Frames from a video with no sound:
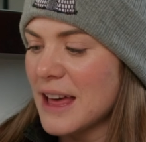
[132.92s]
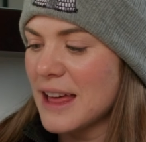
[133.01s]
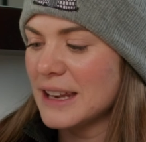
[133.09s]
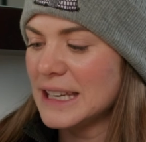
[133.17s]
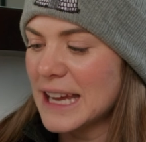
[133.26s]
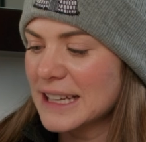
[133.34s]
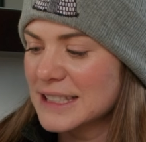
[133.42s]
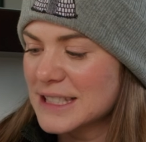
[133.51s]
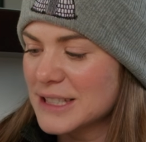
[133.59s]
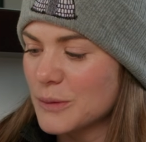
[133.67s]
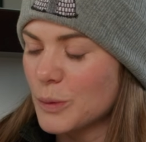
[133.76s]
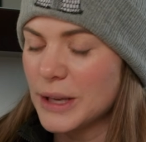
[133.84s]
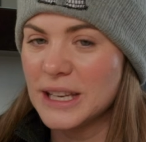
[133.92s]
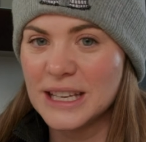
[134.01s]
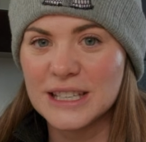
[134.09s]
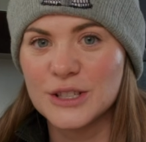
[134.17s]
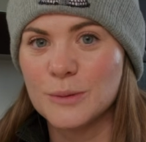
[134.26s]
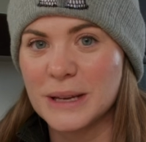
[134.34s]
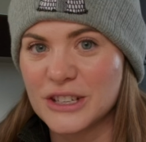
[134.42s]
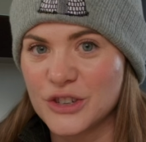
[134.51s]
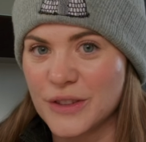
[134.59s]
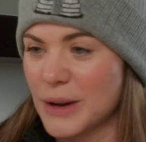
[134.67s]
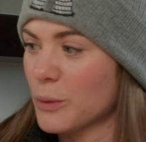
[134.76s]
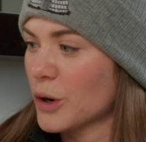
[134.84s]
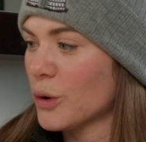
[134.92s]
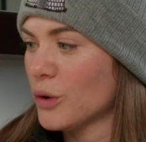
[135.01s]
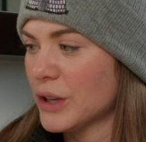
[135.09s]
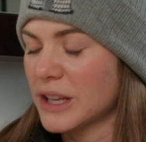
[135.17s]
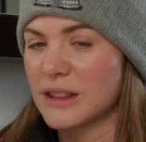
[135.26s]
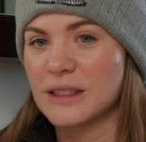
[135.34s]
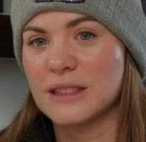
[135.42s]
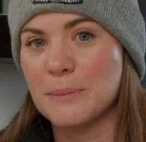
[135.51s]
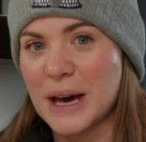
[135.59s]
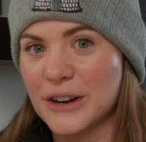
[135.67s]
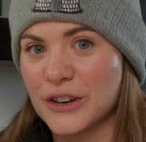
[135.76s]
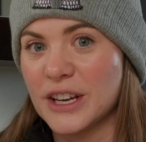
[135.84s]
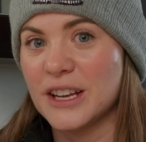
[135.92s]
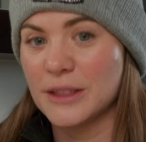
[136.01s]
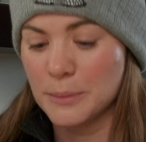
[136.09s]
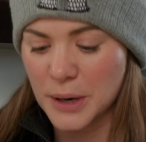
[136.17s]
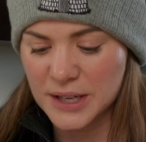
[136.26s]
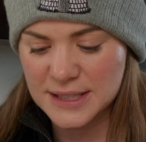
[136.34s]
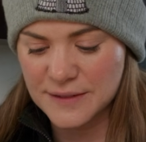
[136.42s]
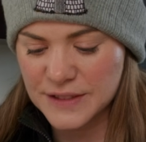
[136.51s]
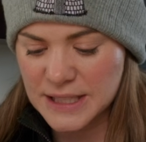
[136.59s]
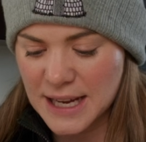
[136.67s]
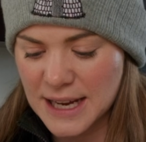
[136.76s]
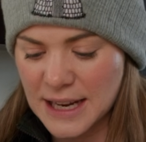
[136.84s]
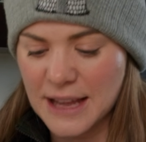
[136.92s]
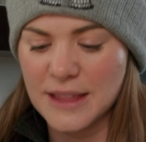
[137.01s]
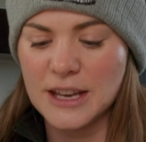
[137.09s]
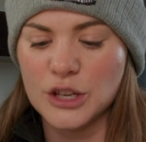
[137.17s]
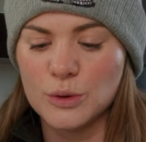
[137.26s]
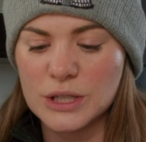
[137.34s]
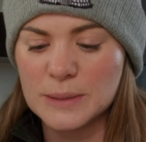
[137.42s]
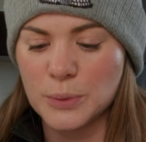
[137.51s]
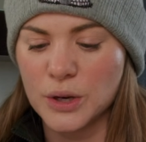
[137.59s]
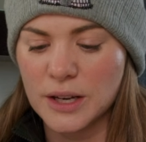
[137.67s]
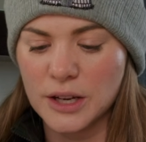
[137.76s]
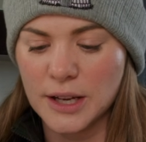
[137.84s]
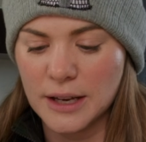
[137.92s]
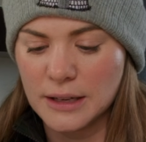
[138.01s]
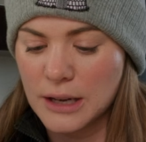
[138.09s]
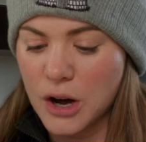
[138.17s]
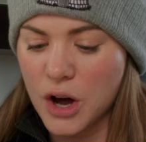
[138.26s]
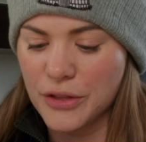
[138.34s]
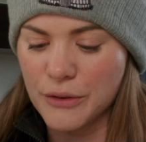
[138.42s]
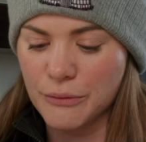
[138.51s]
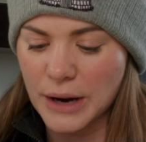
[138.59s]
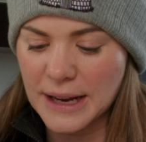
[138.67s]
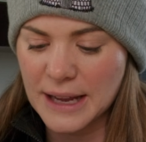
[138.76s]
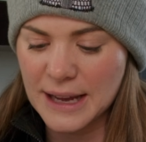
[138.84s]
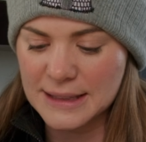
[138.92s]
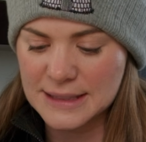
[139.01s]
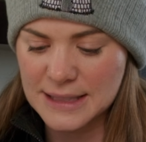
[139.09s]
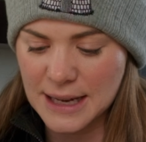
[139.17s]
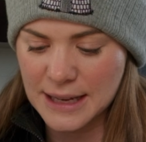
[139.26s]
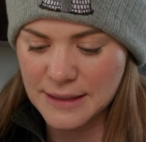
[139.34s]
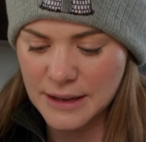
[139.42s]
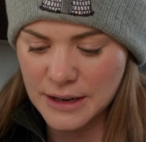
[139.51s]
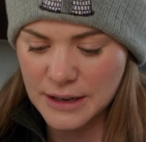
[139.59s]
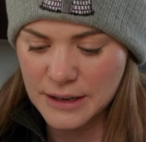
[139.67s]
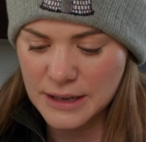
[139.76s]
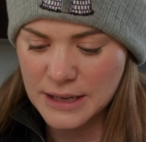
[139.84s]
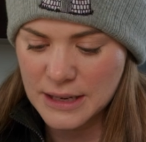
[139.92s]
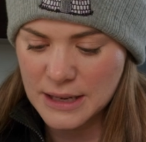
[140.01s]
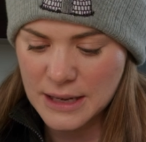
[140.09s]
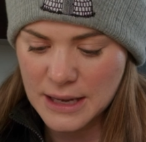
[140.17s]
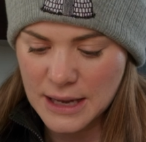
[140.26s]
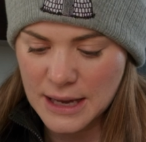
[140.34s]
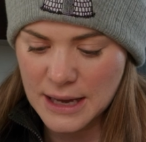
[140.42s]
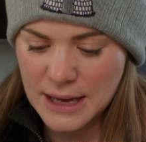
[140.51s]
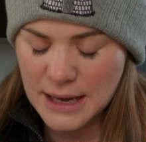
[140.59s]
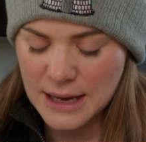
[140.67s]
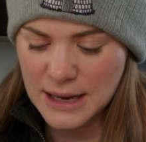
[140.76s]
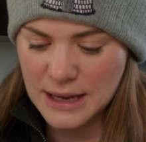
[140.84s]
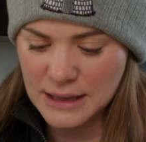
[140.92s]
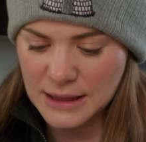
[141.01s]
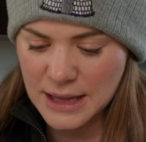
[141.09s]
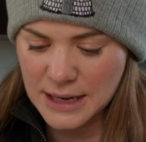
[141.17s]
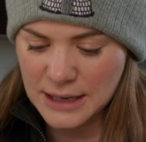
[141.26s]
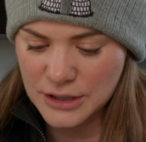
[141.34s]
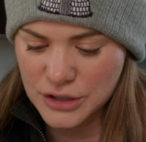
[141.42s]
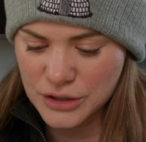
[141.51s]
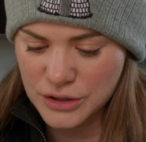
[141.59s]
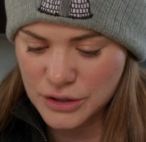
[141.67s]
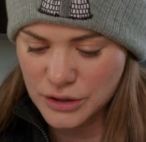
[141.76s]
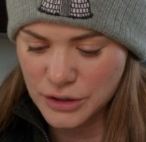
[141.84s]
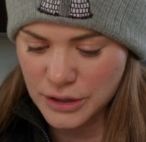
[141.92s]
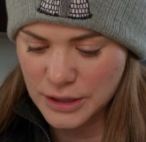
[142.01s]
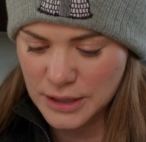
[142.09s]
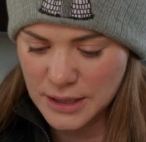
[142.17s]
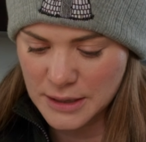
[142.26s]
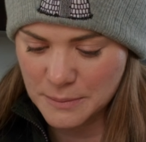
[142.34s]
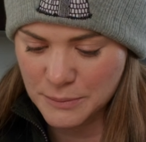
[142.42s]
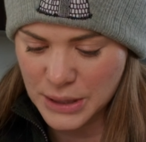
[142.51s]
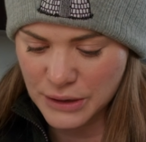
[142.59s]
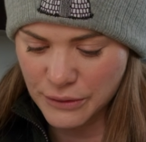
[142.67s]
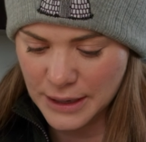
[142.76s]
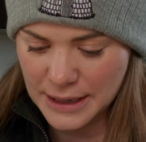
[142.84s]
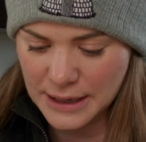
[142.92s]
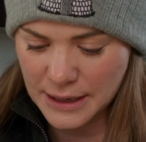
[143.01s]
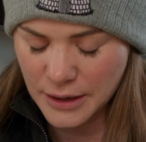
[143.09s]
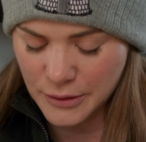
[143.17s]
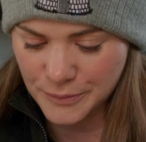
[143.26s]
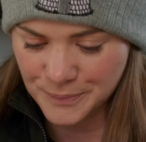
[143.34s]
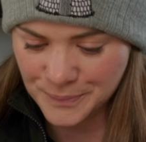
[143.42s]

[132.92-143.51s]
Next, we need to make sure that we're holding the battery in the positive side, and then you just put it in on the right-hand side there, and then it should be ready to go.